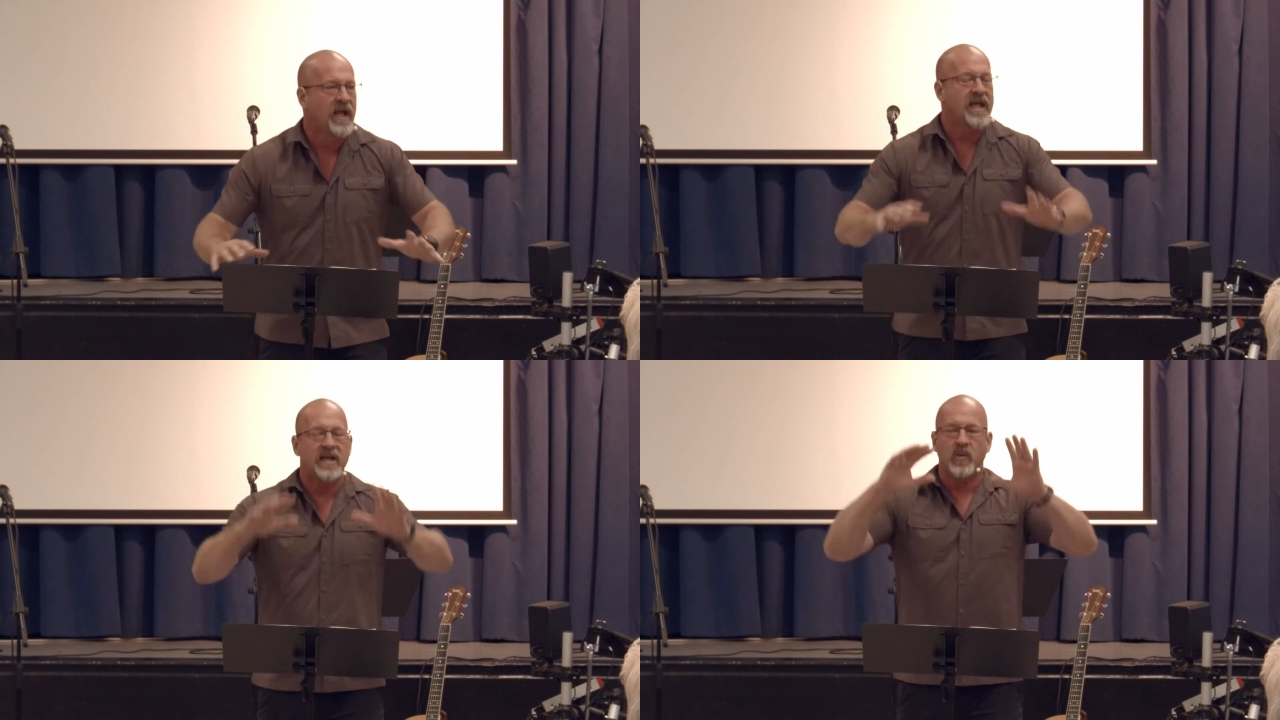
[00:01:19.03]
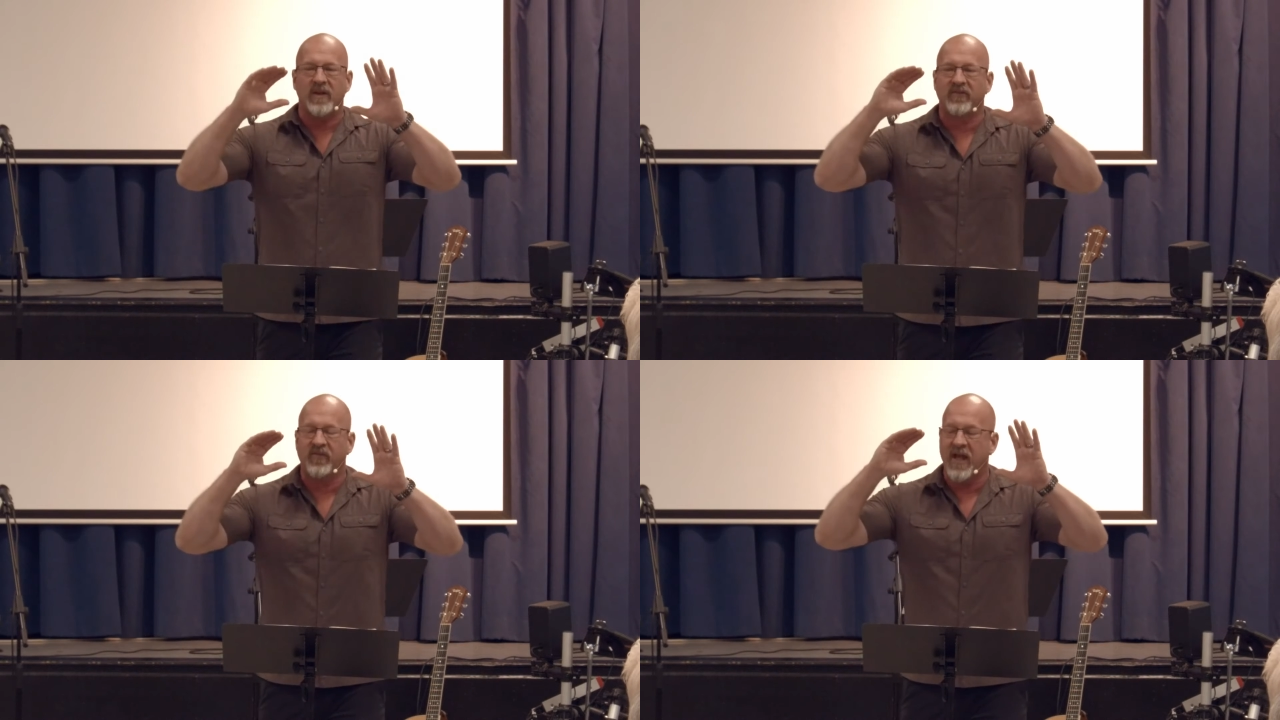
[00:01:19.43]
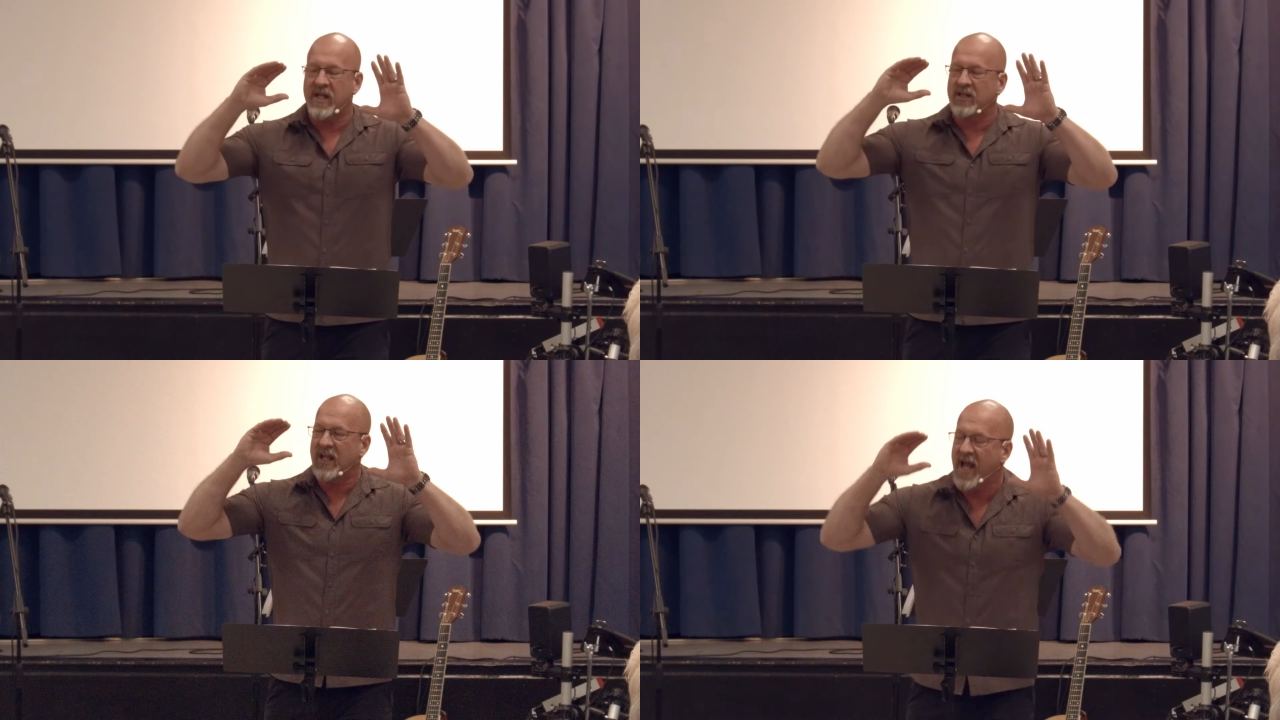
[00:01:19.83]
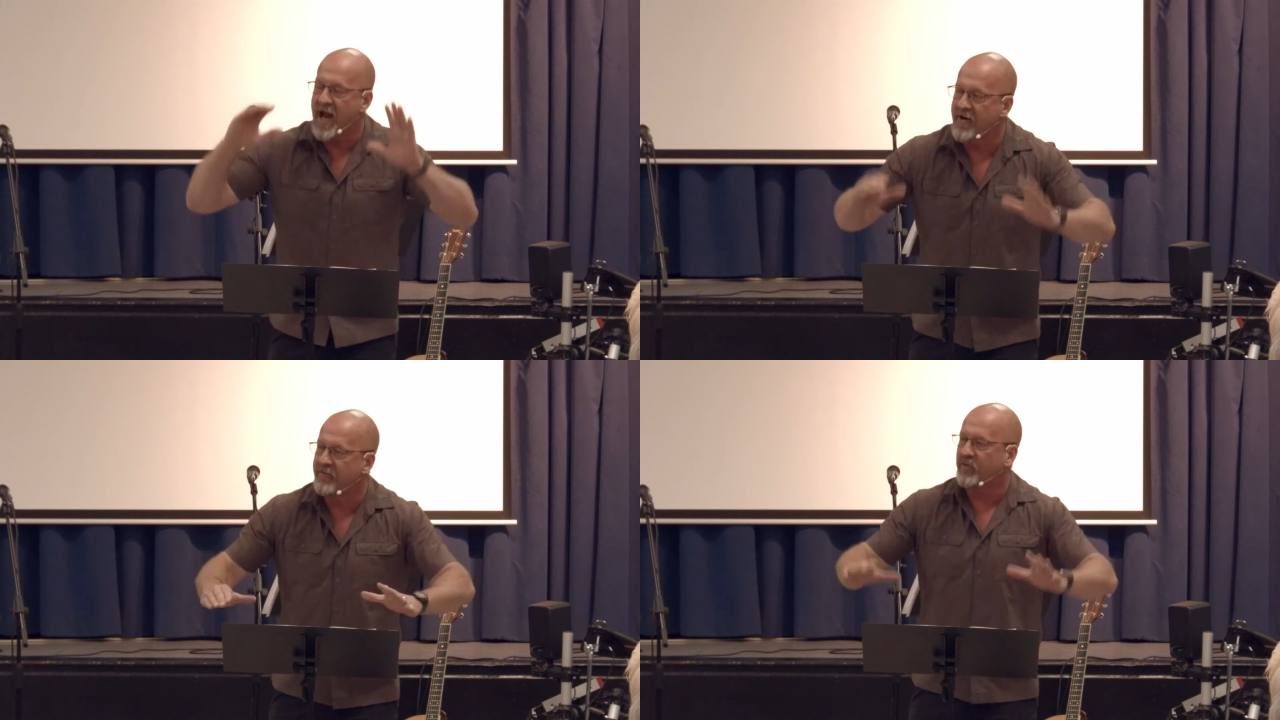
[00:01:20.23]
It will fail
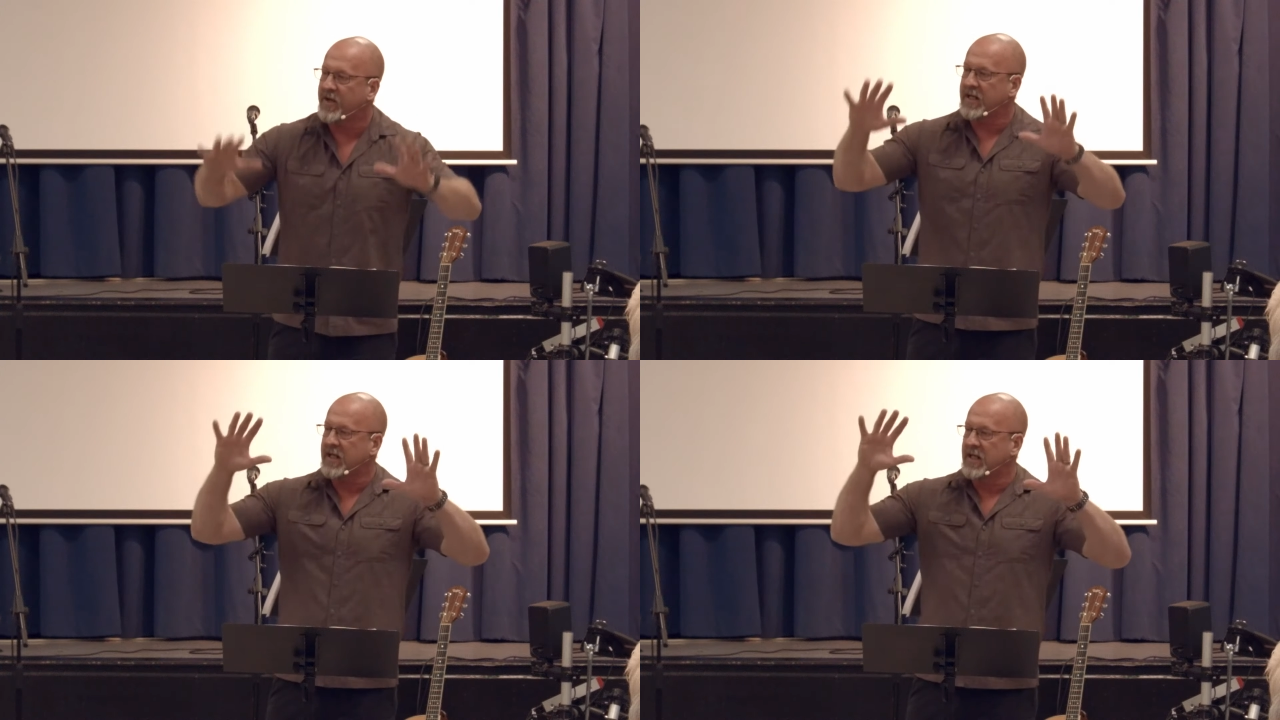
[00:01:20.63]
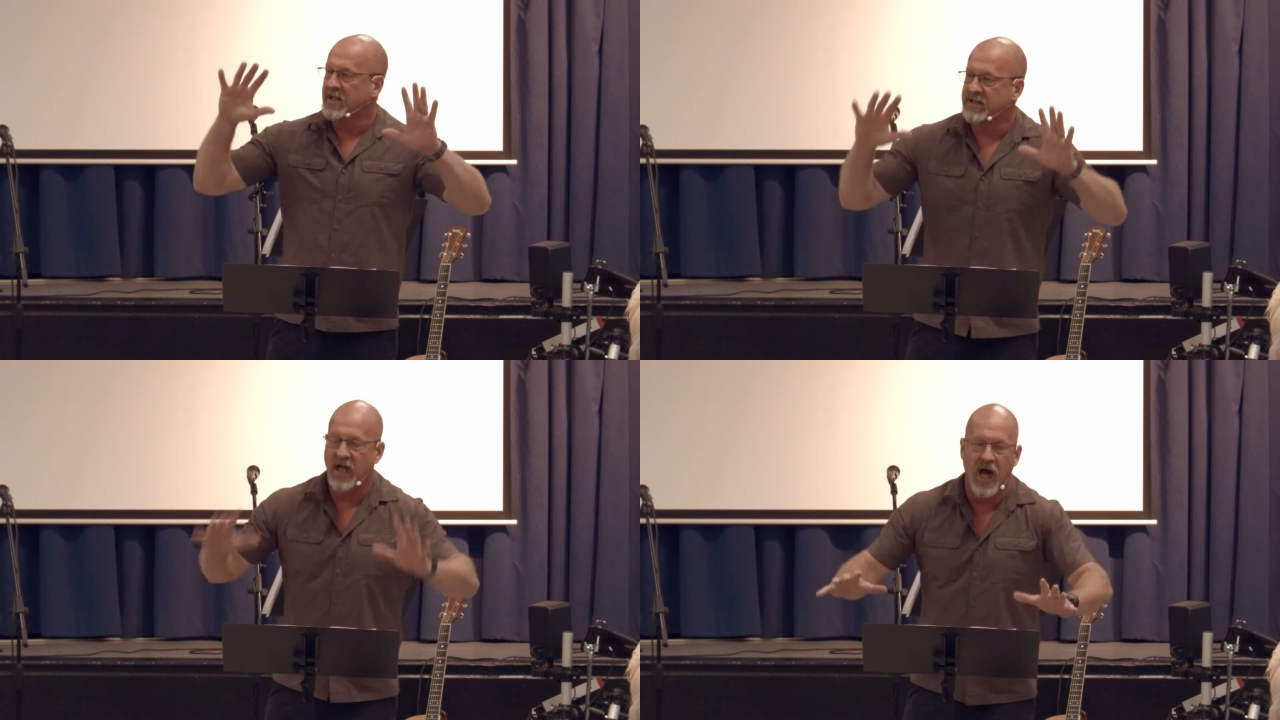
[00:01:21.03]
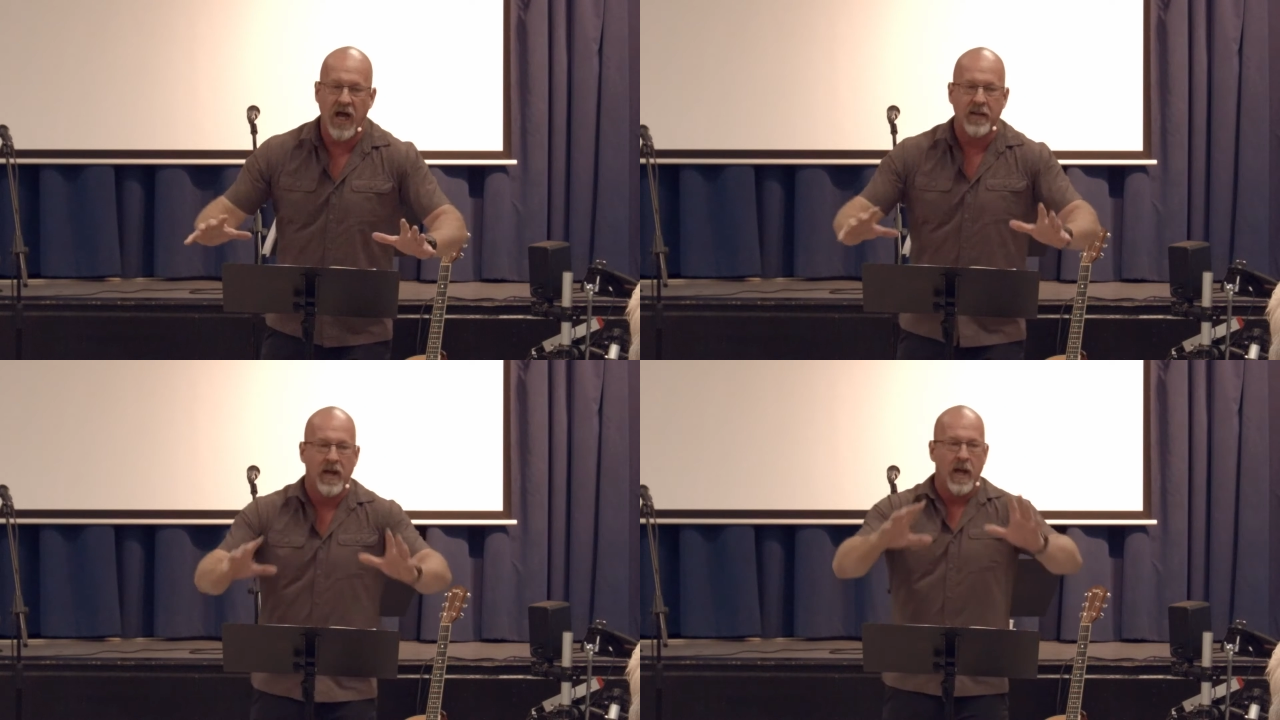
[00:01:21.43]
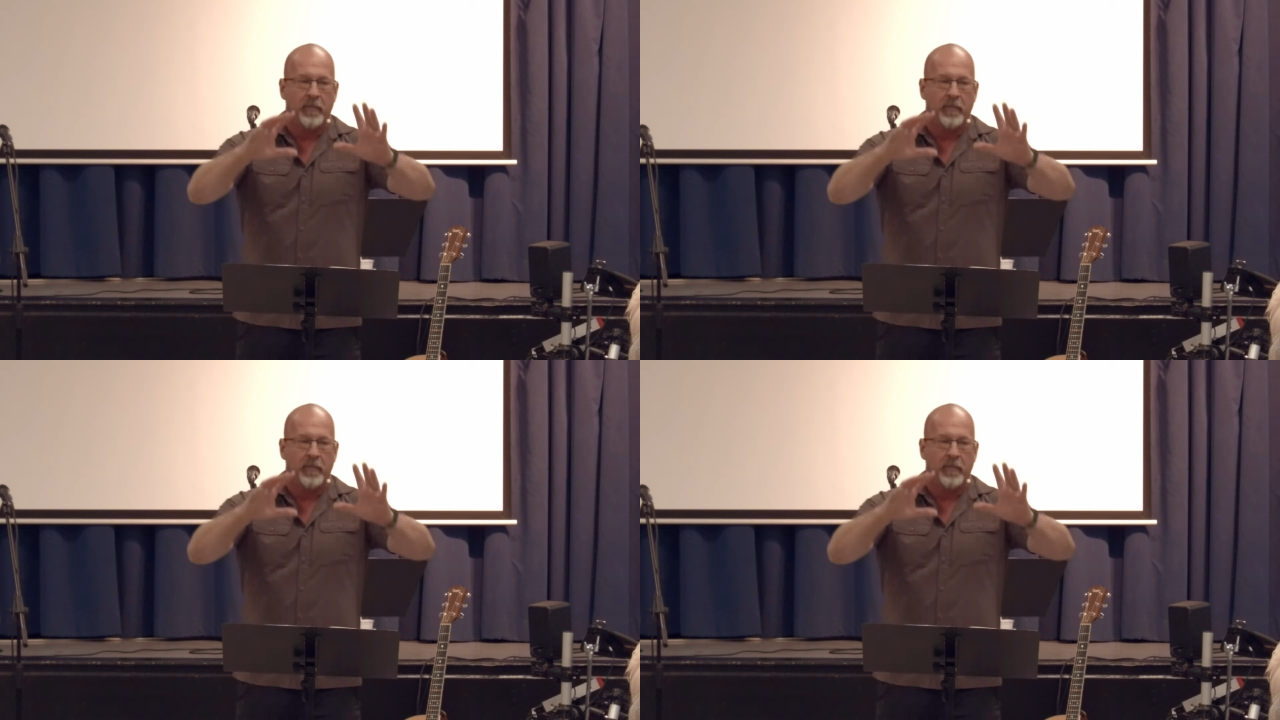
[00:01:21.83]
every time.